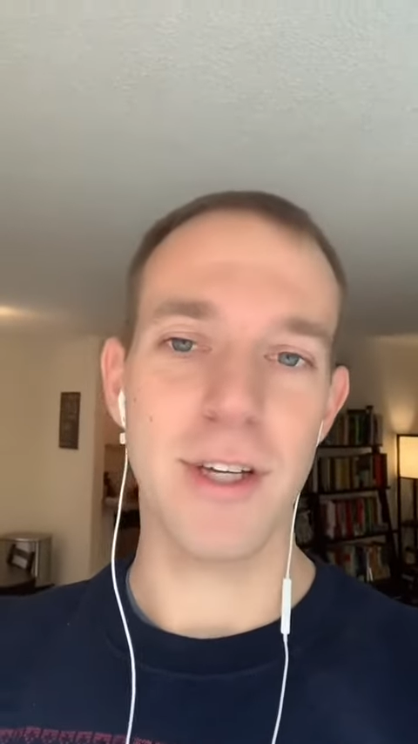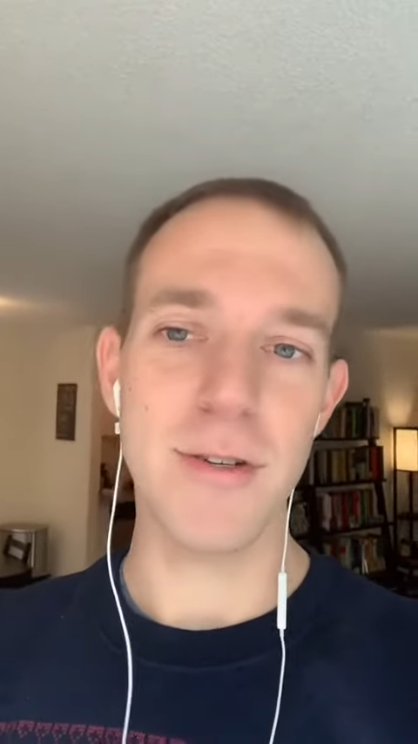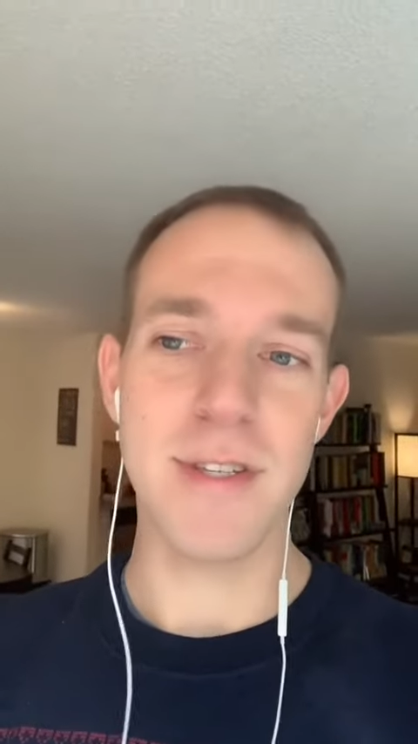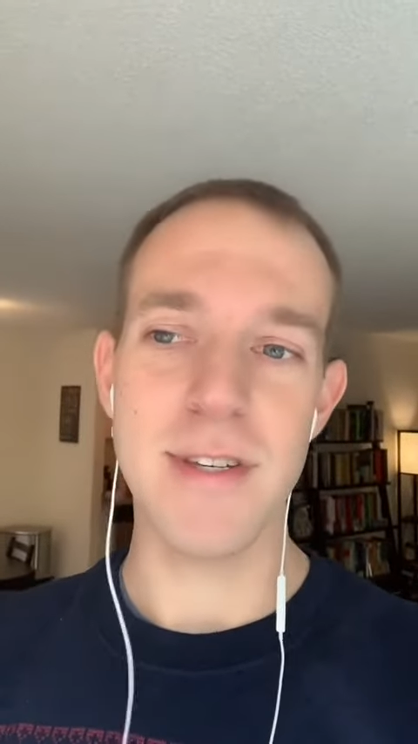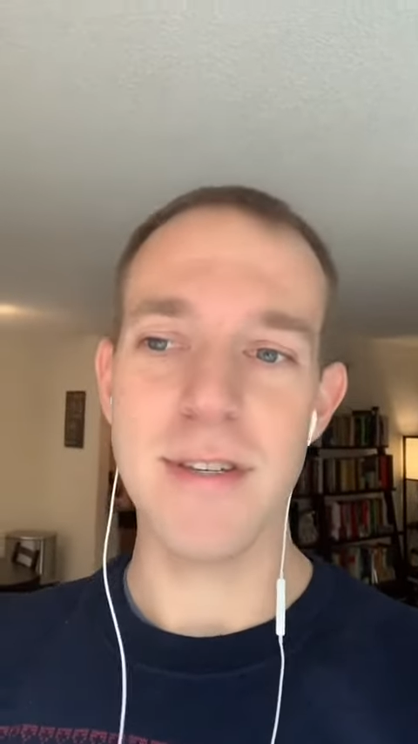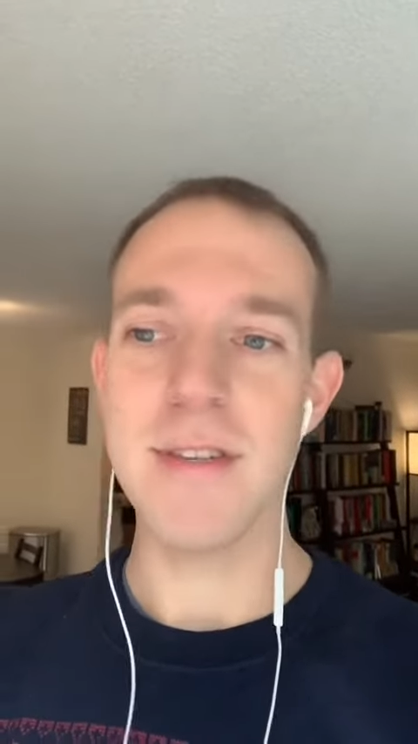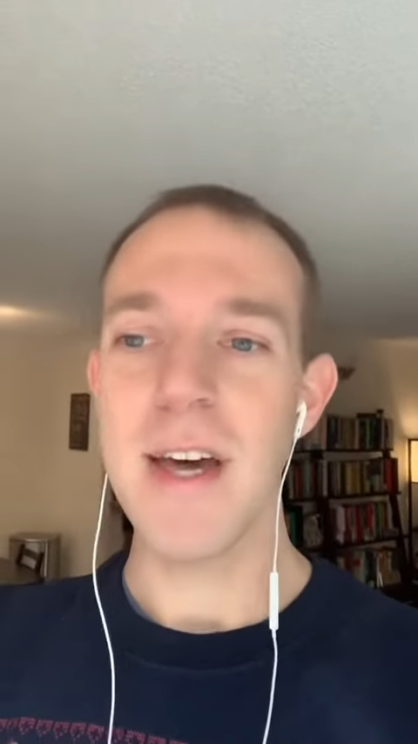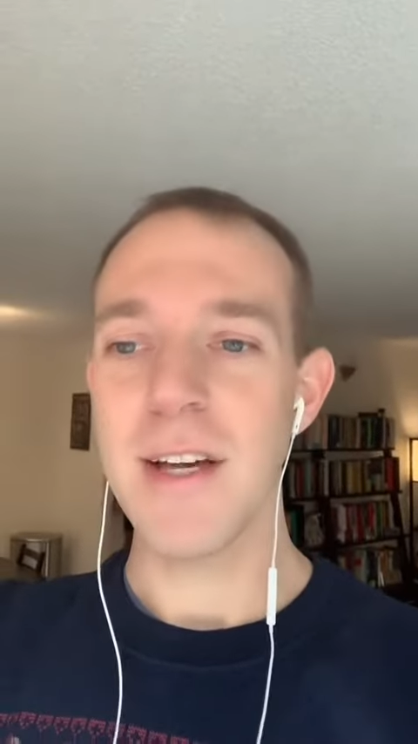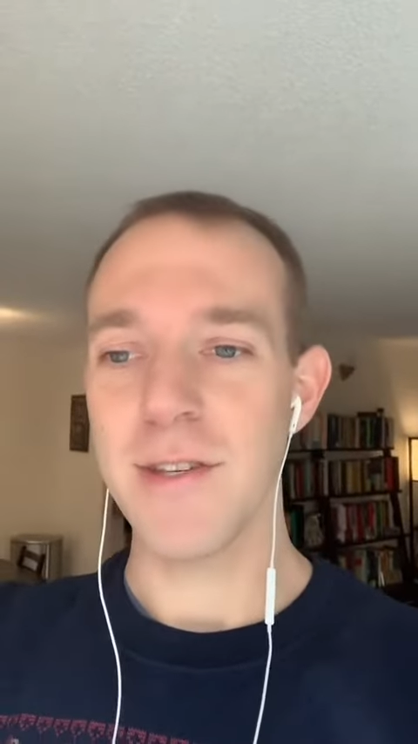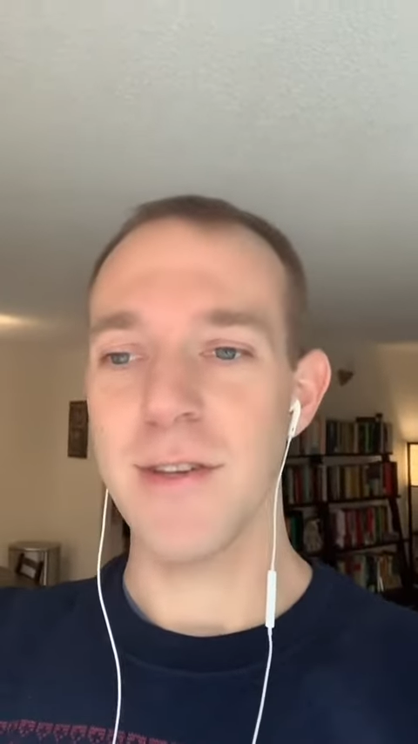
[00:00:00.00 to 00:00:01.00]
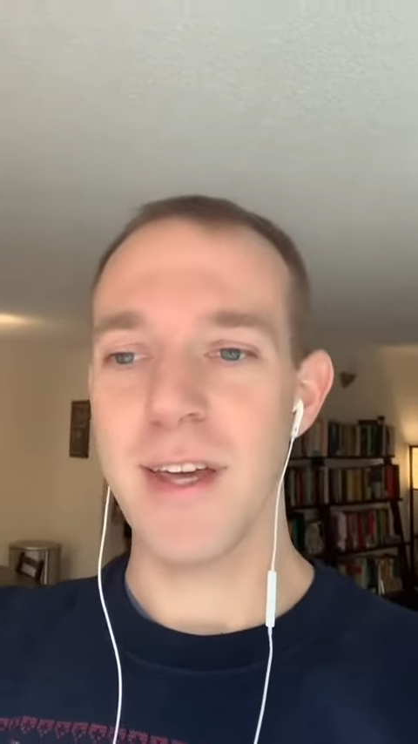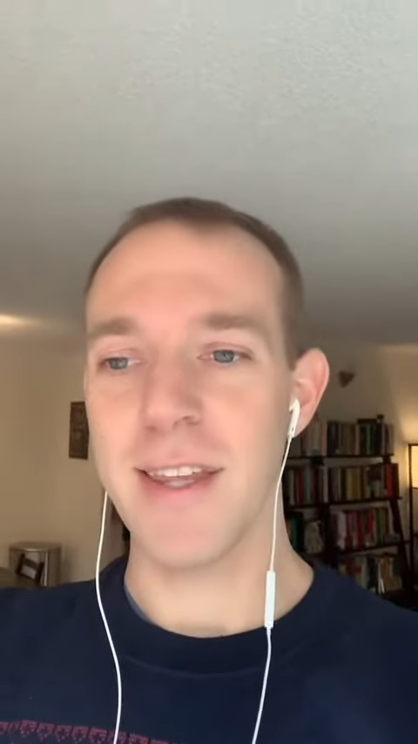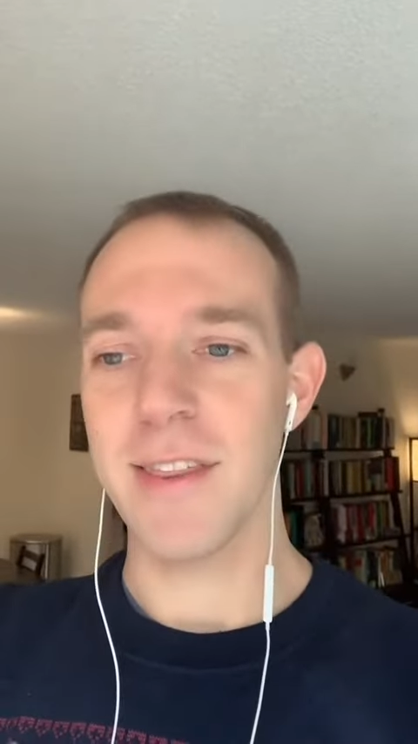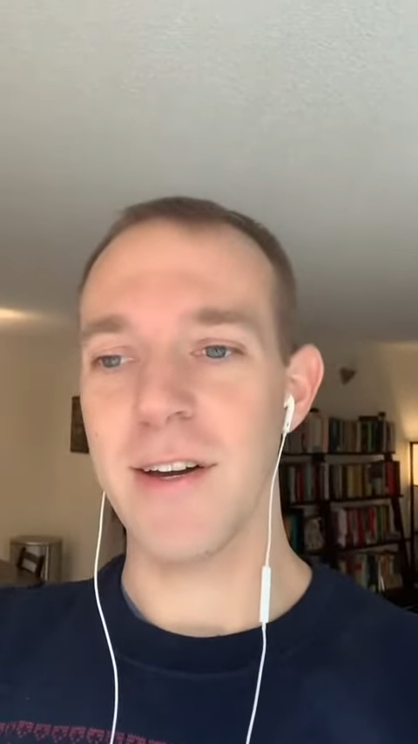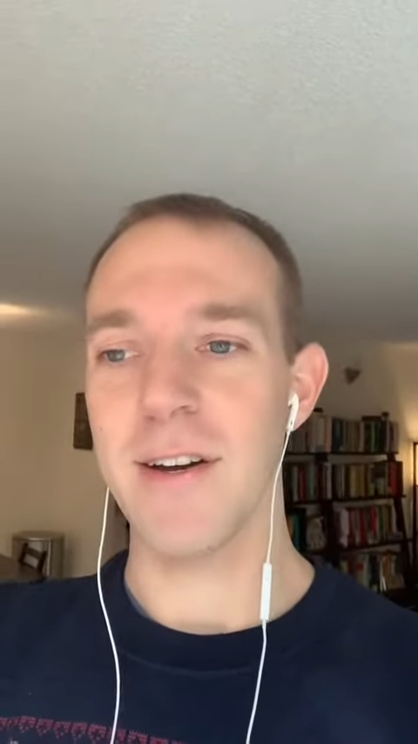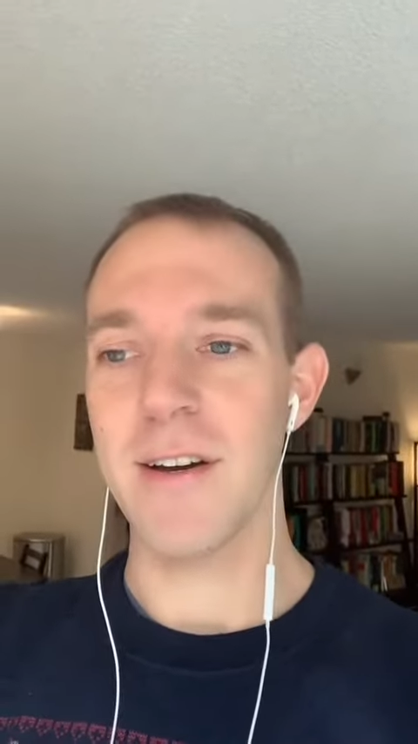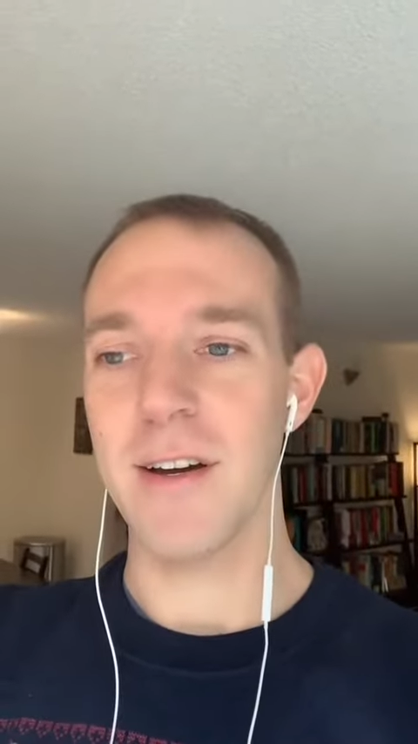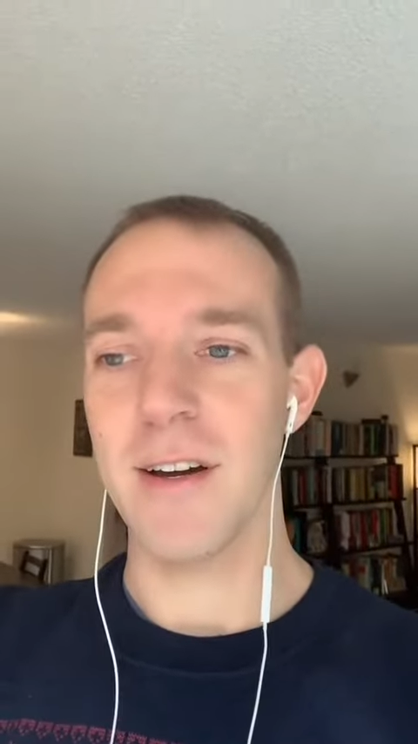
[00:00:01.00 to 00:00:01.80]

uses so that their